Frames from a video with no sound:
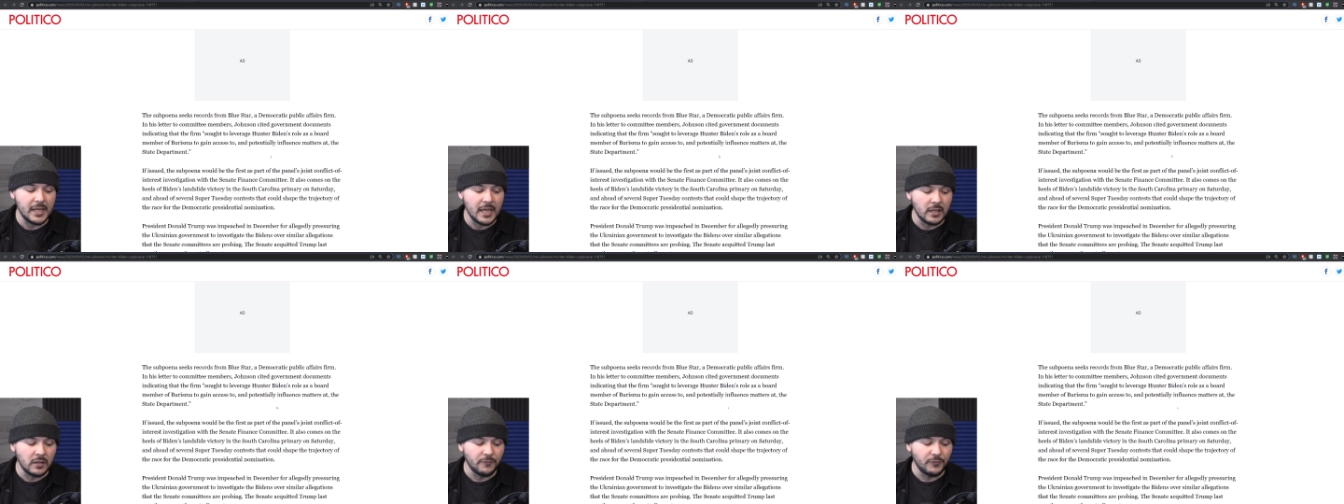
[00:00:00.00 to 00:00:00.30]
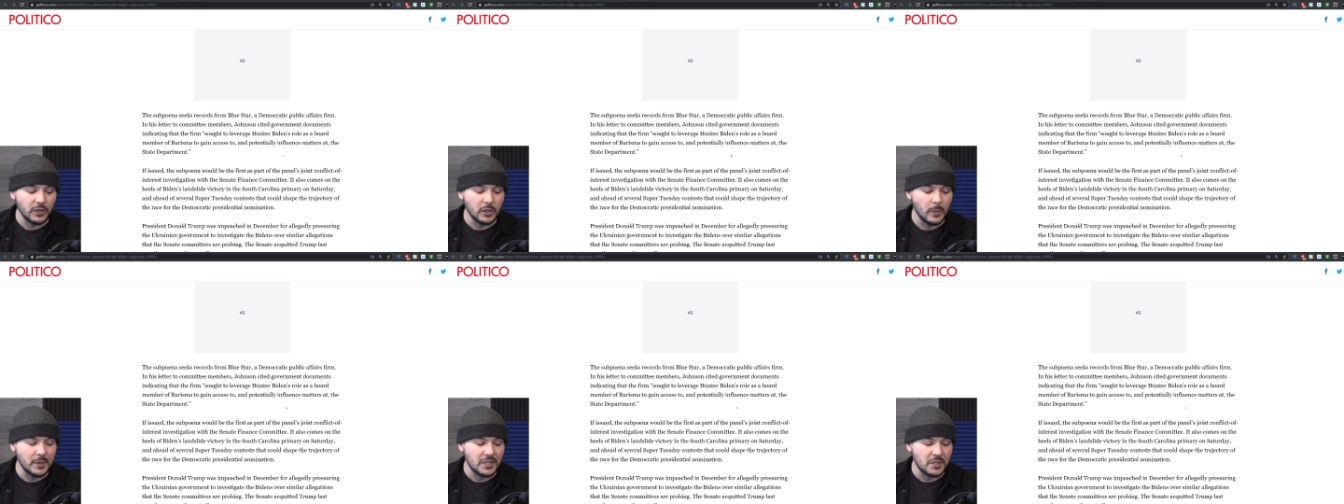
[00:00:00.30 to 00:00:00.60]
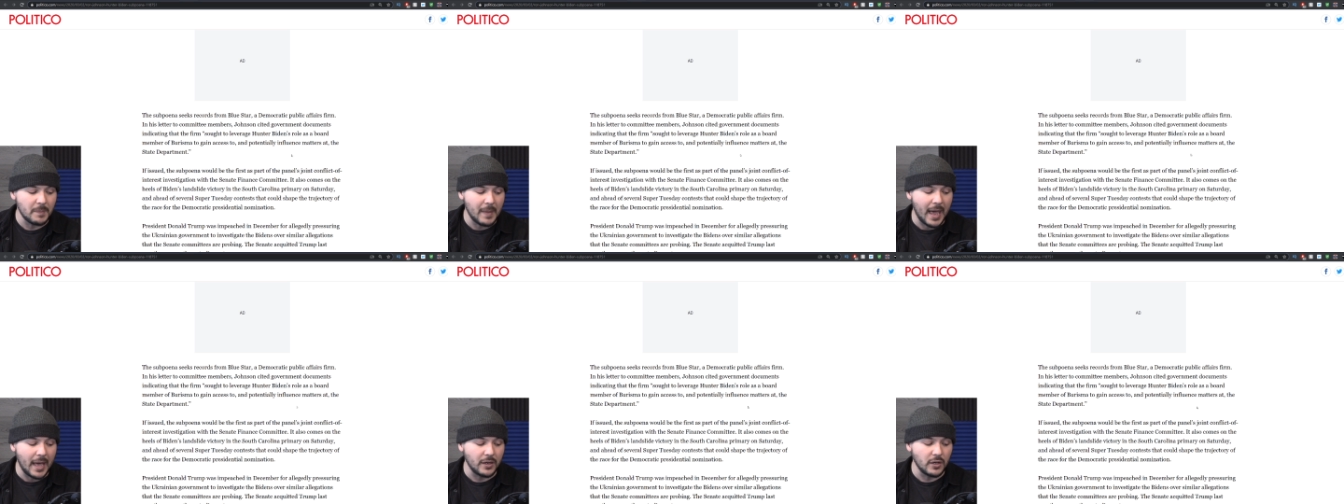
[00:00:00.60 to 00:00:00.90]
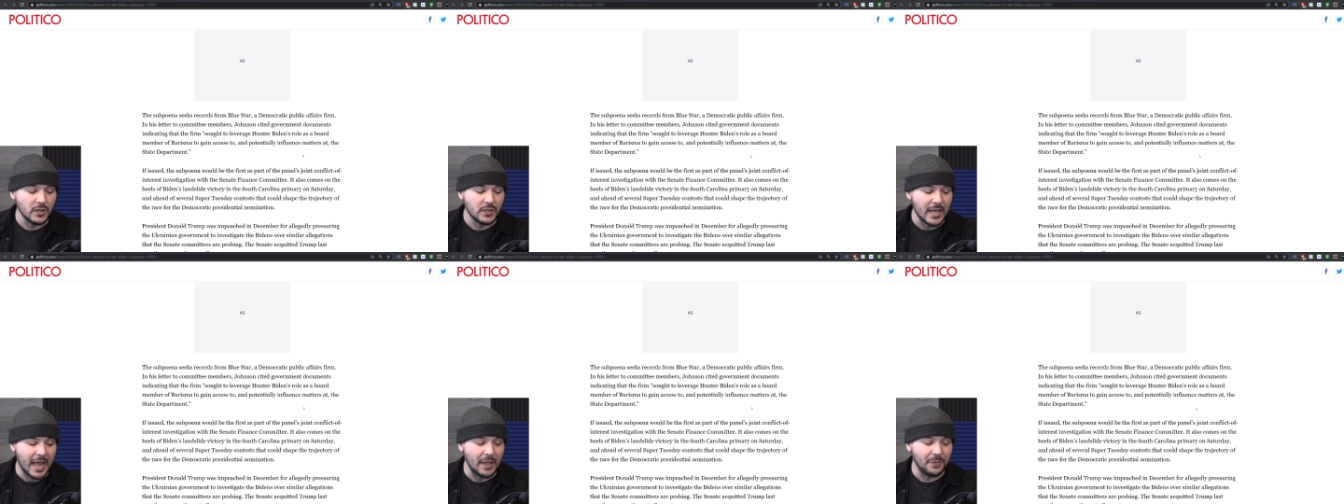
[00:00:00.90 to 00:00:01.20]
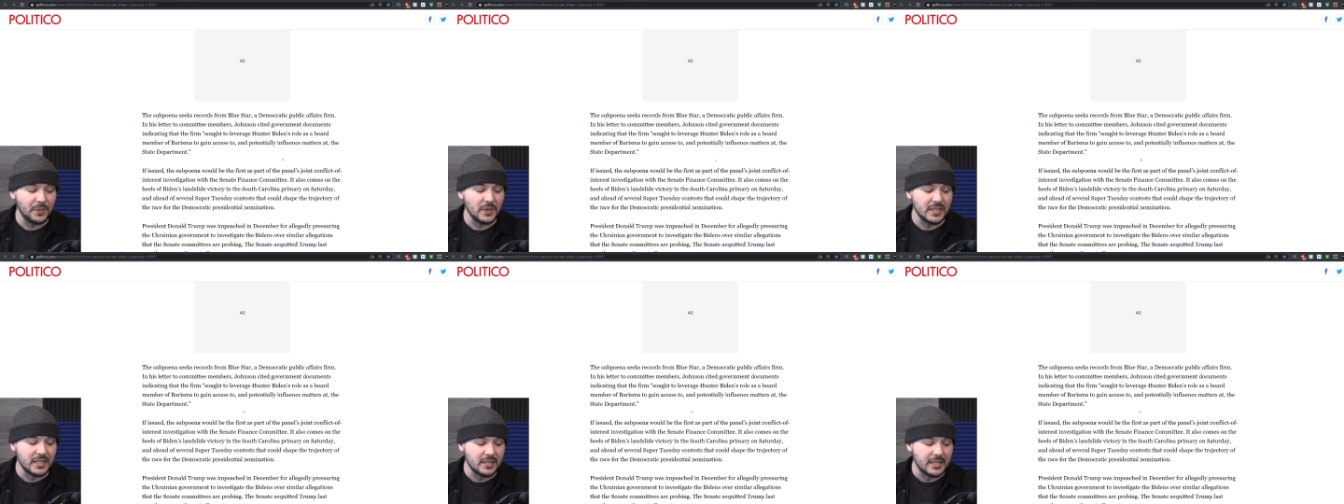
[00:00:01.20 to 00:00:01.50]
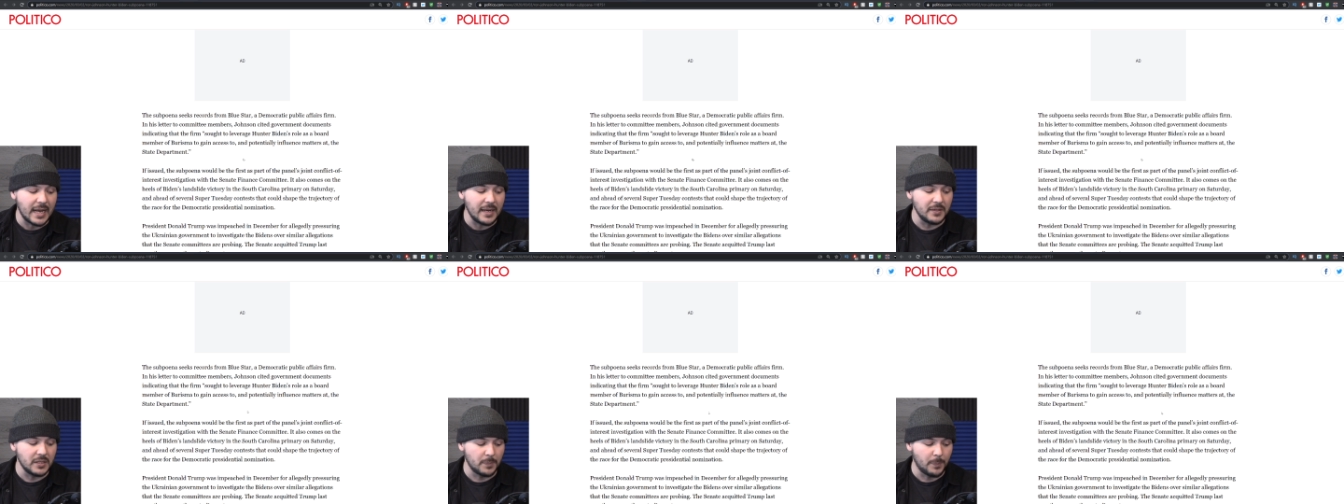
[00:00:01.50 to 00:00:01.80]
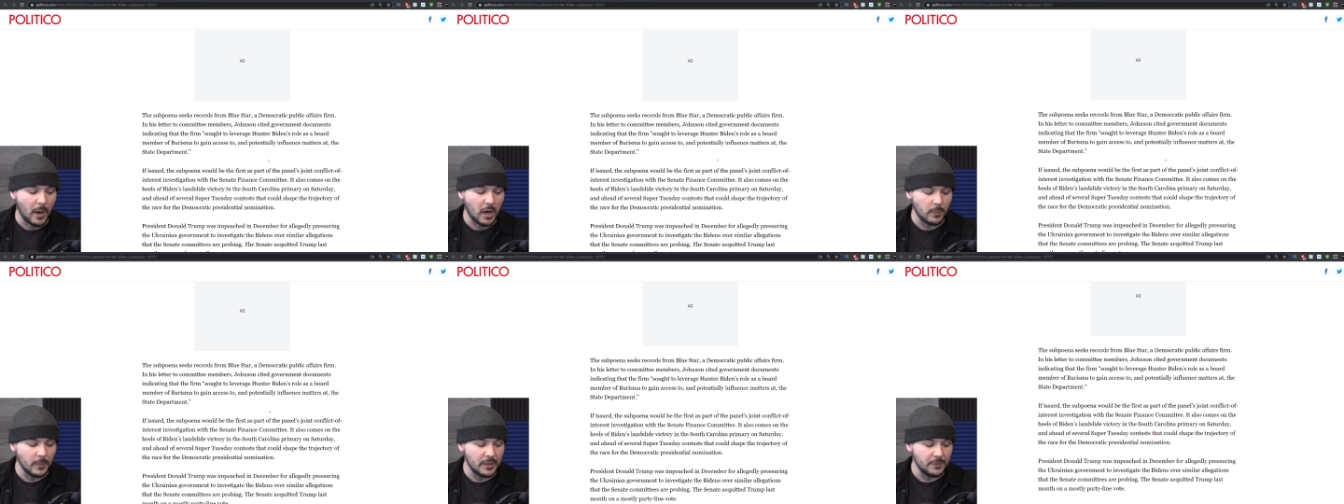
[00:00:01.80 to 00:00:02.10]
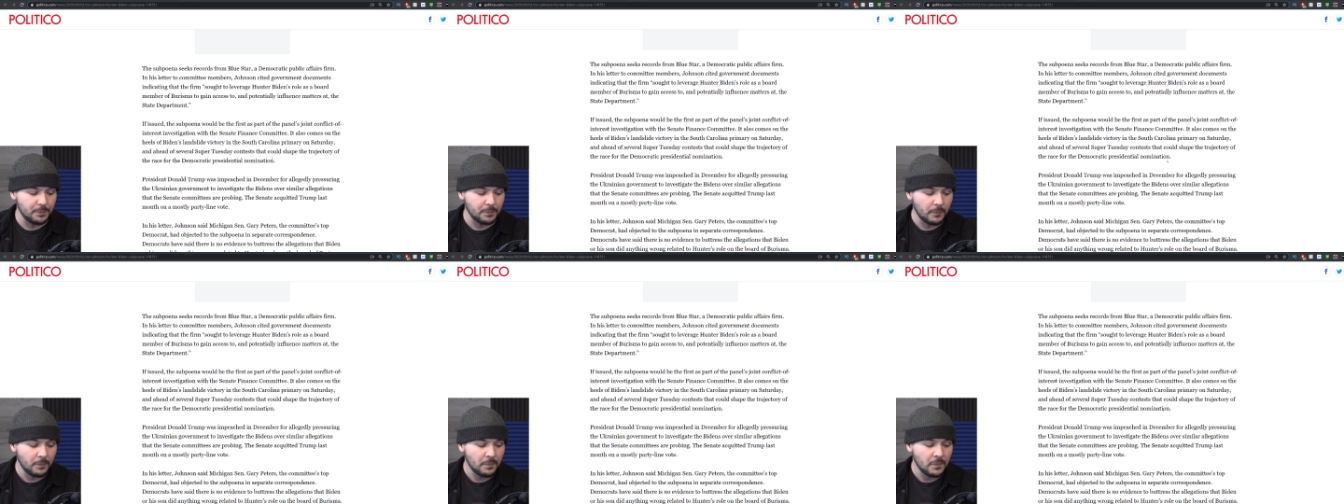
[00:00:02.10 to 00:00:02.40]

influence matters at the State Department.